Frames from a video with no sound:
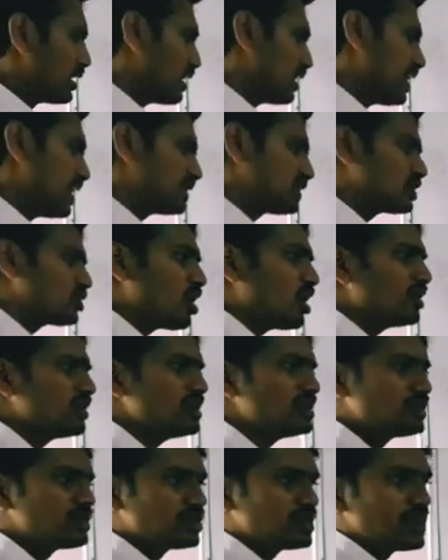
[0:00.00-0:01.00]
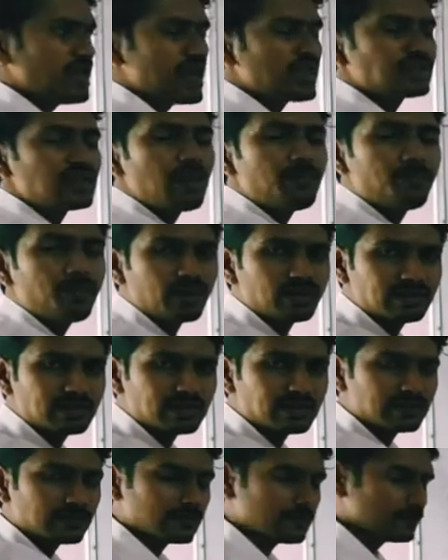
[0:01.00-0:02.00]
Let's solve these three
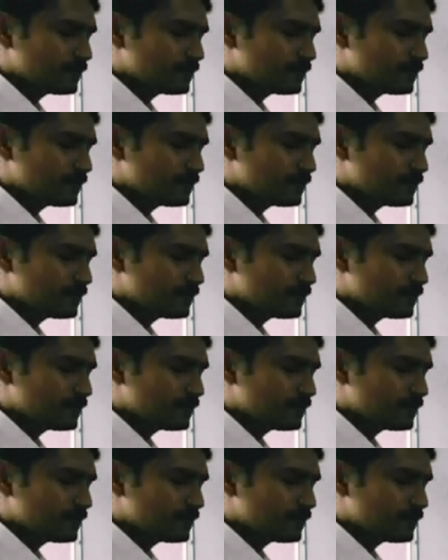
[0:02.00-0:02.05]
examples.